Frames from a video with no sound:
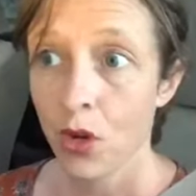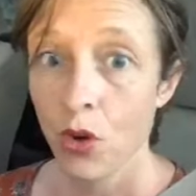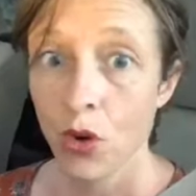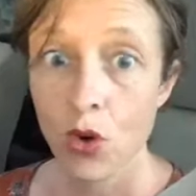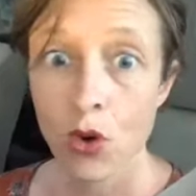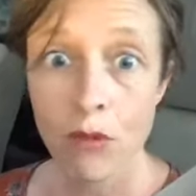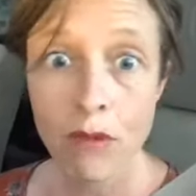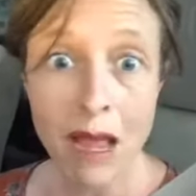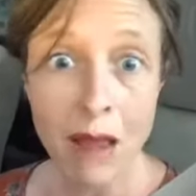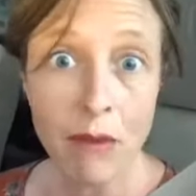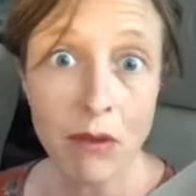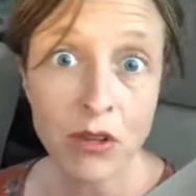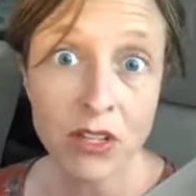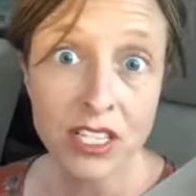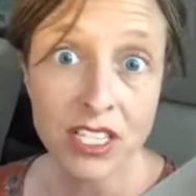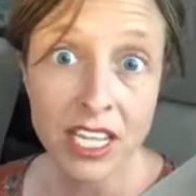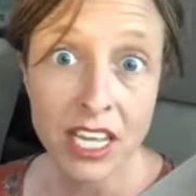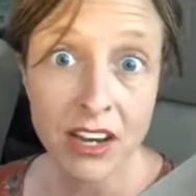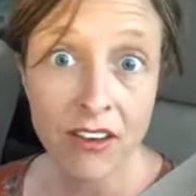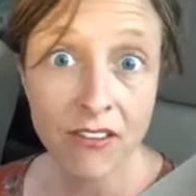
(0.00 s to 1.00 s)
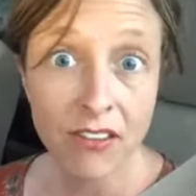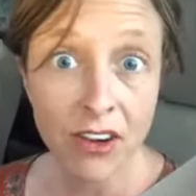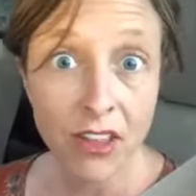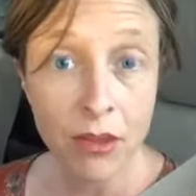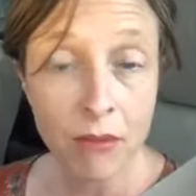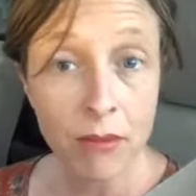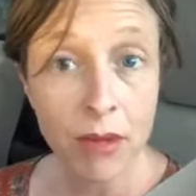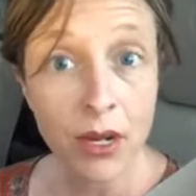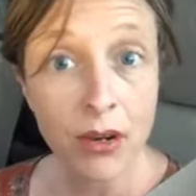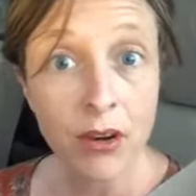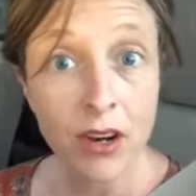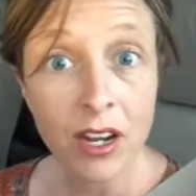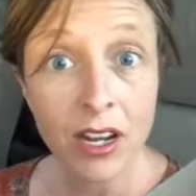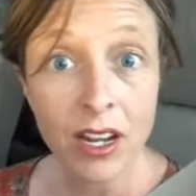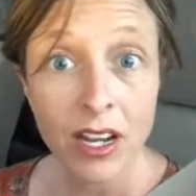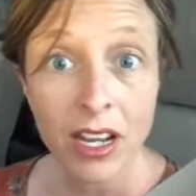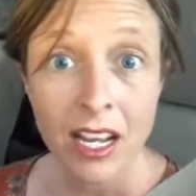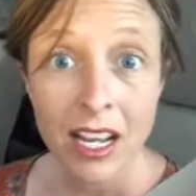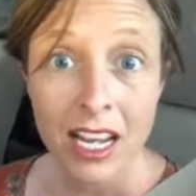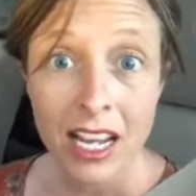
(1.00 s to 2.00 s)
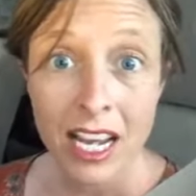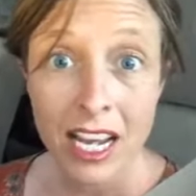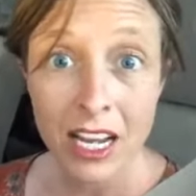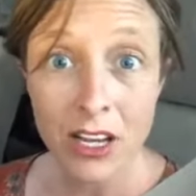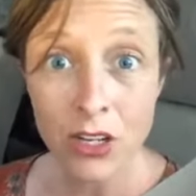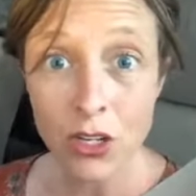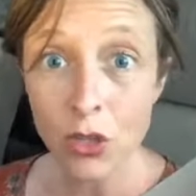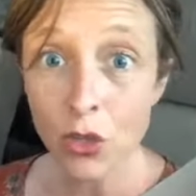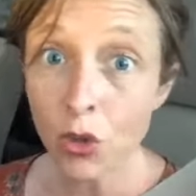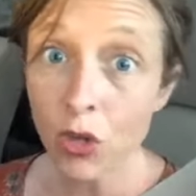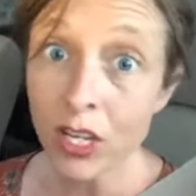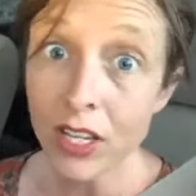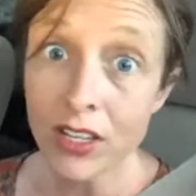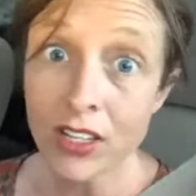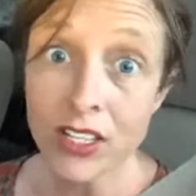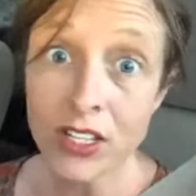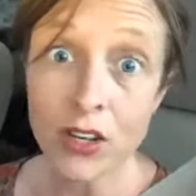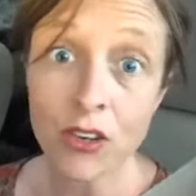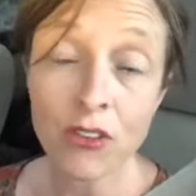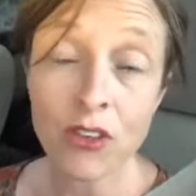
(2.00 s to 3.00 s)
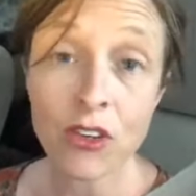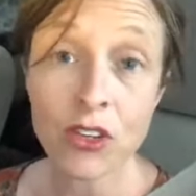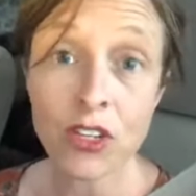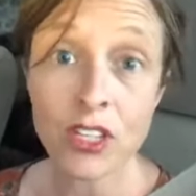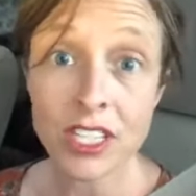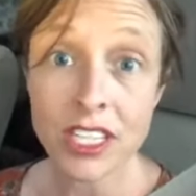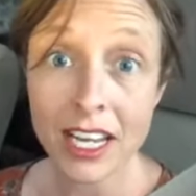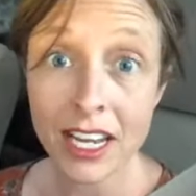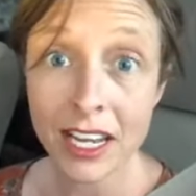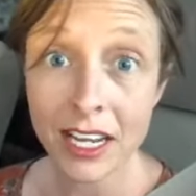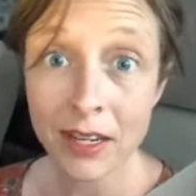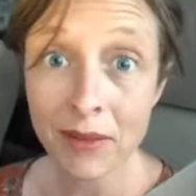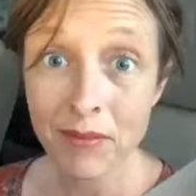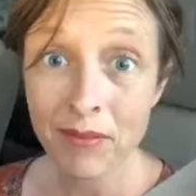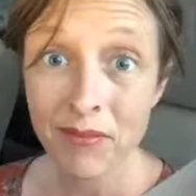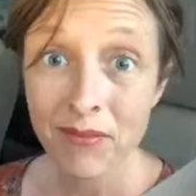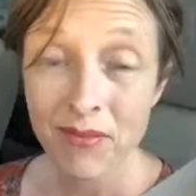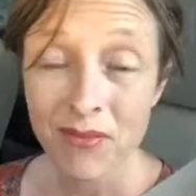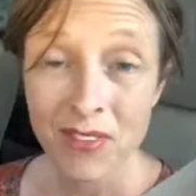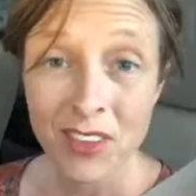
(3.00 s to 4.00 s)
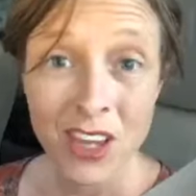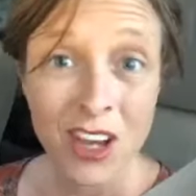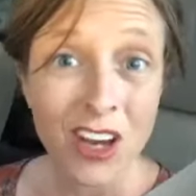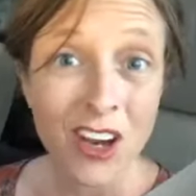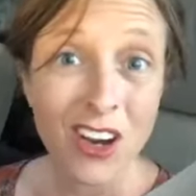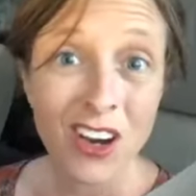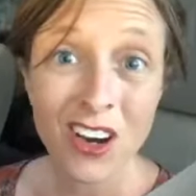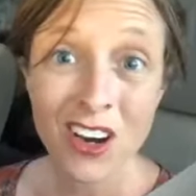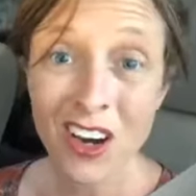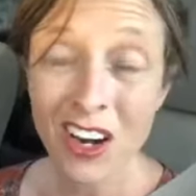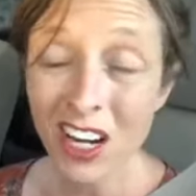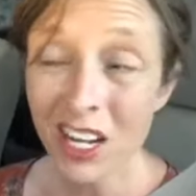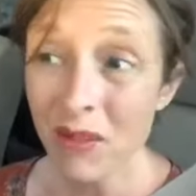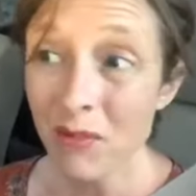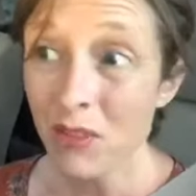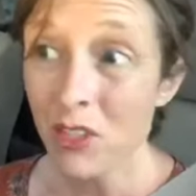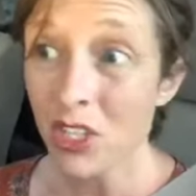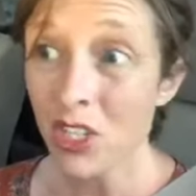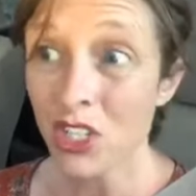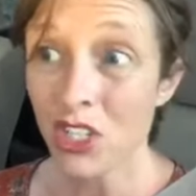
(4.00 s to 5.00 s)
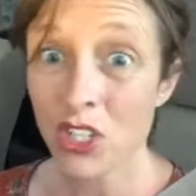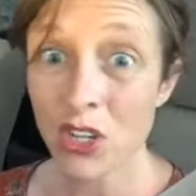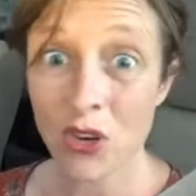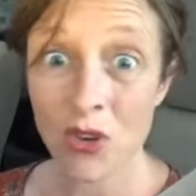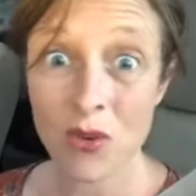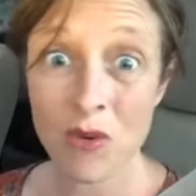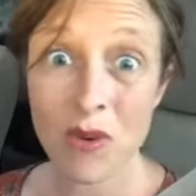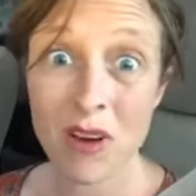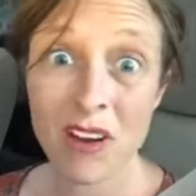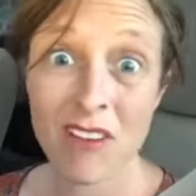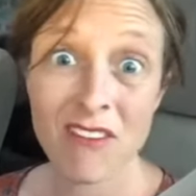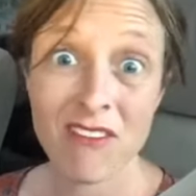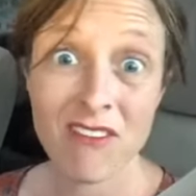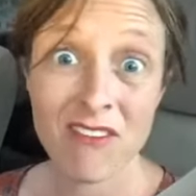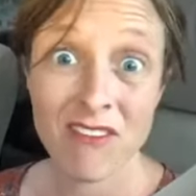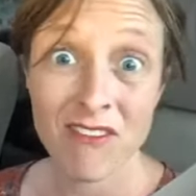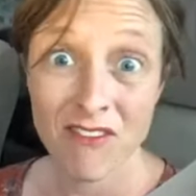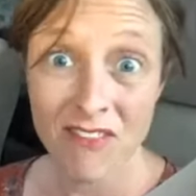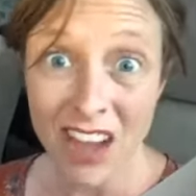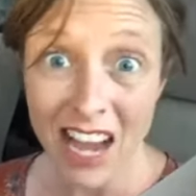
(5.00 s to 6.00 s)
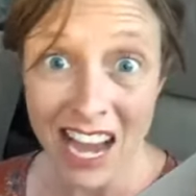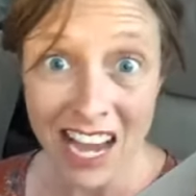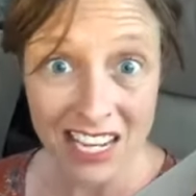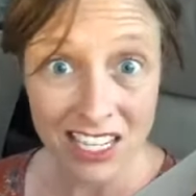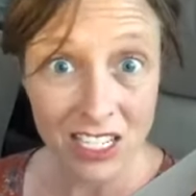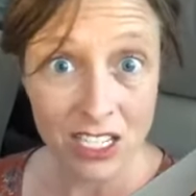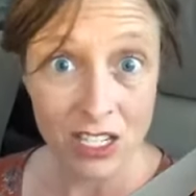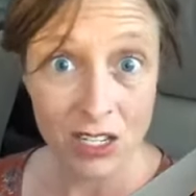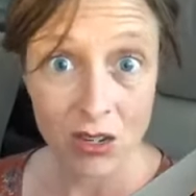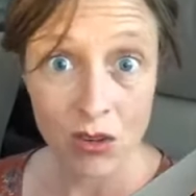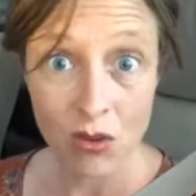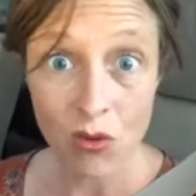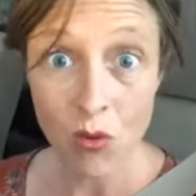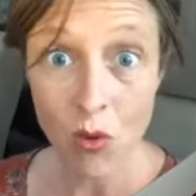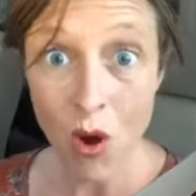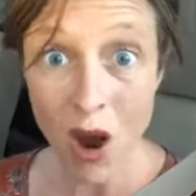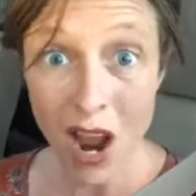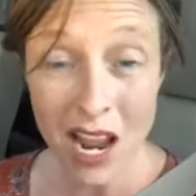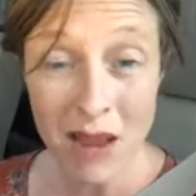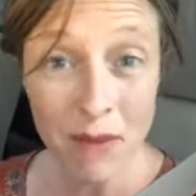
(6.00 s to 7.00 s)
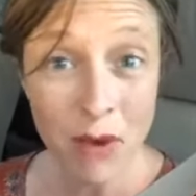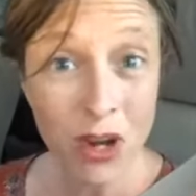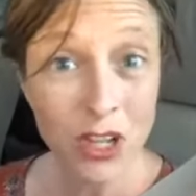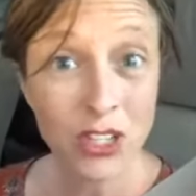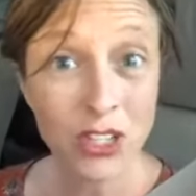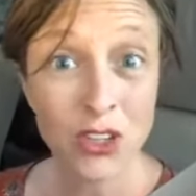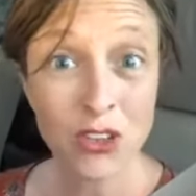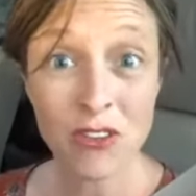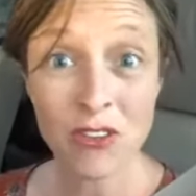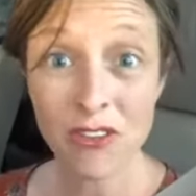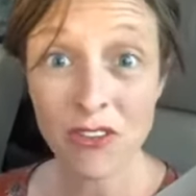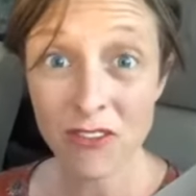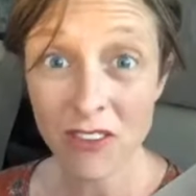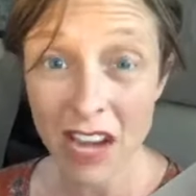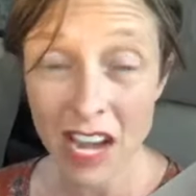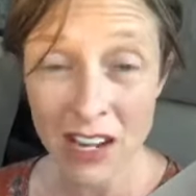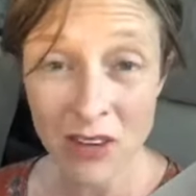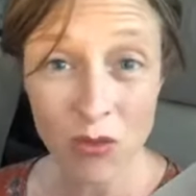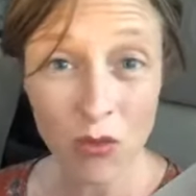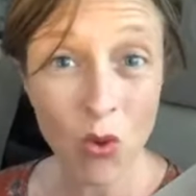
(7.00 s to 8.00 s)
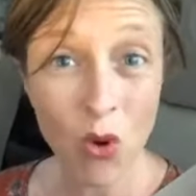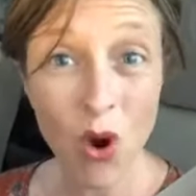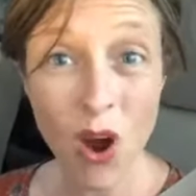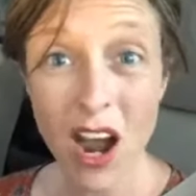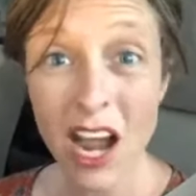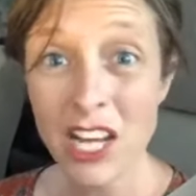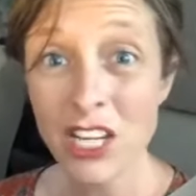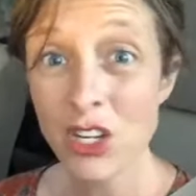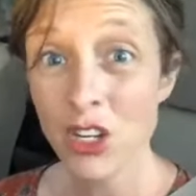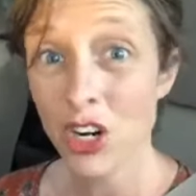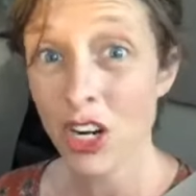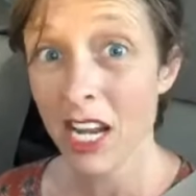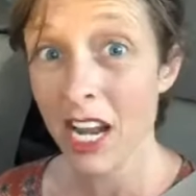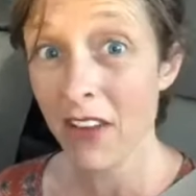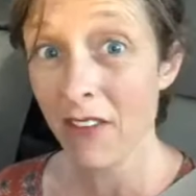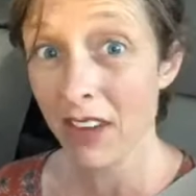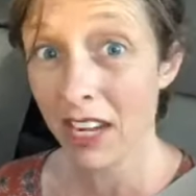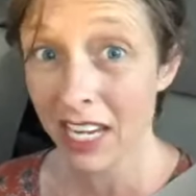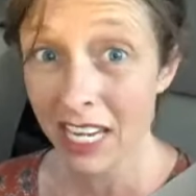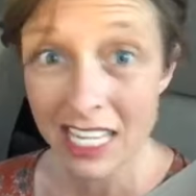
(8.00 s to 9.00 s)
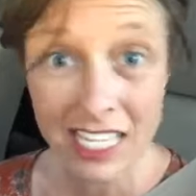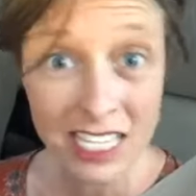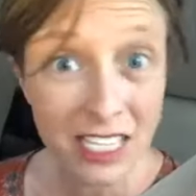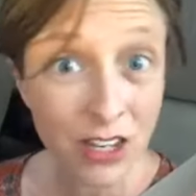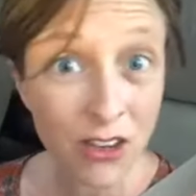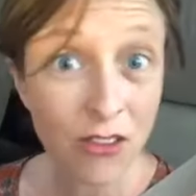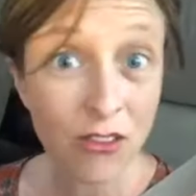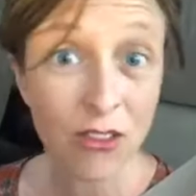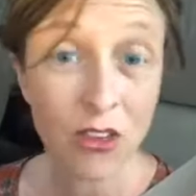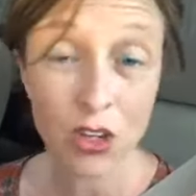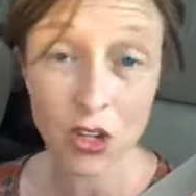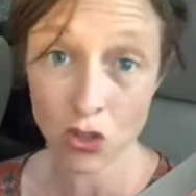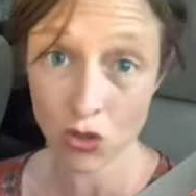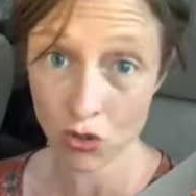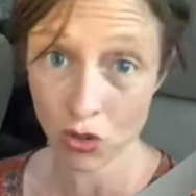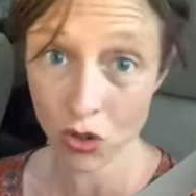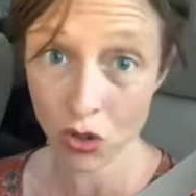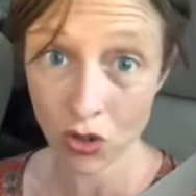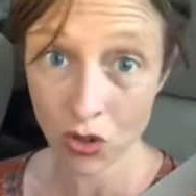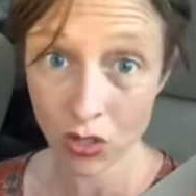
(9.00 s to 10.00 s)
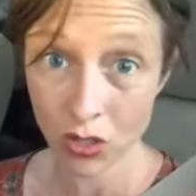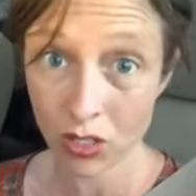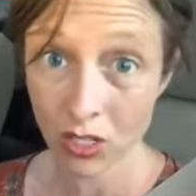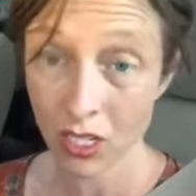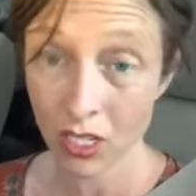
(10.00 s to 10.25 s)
Or maybe you stand in front of the mirror and you look at yourself and you say, I am just so fat. Why am I so fat? Why don't I have any self-control?